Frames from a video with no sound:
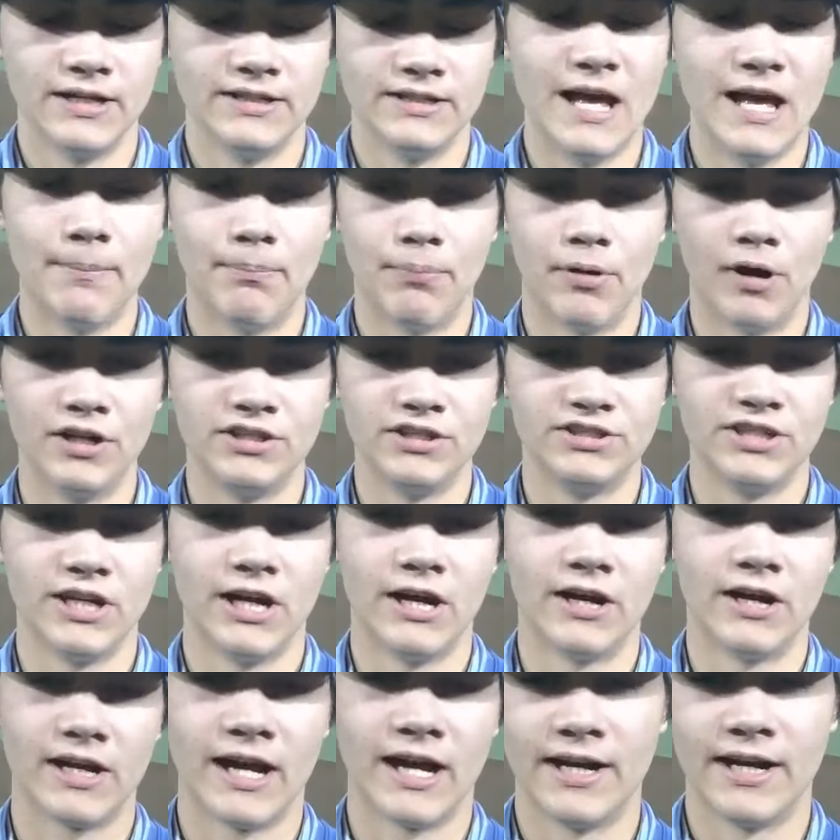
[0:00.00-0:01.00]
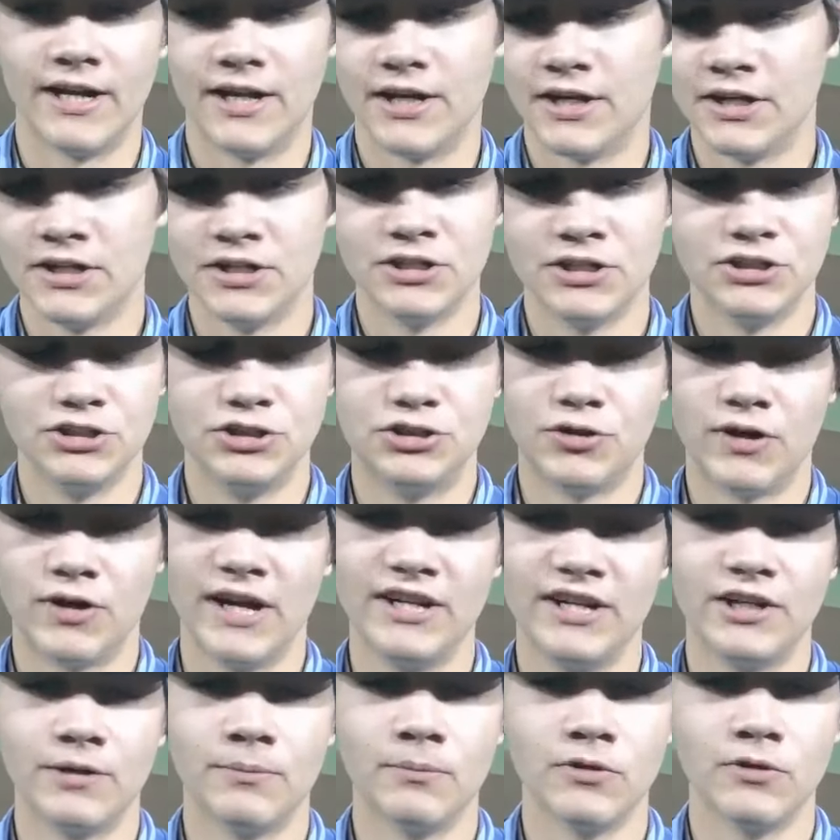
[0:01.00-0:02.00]
that punch out kind of
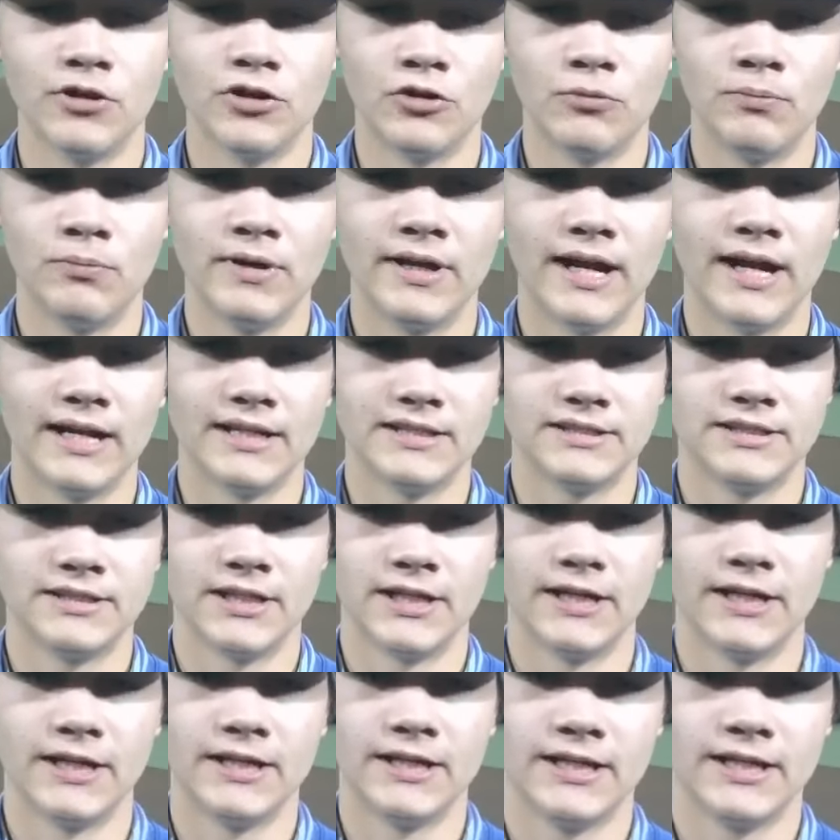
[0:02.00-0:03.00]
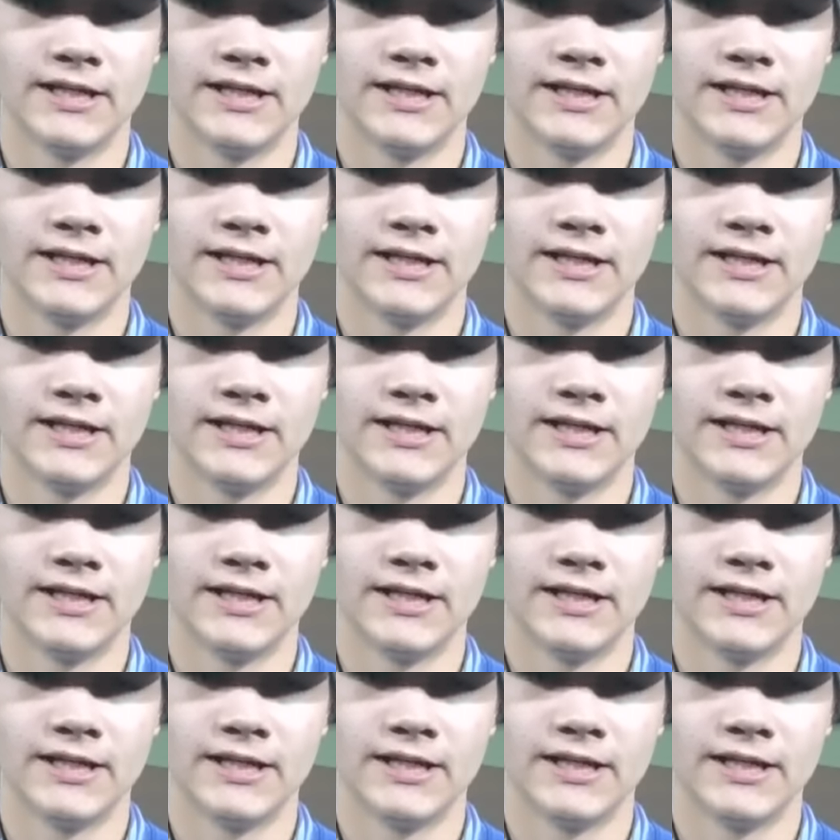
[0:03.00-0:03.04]
drained them a little bit, I'd say.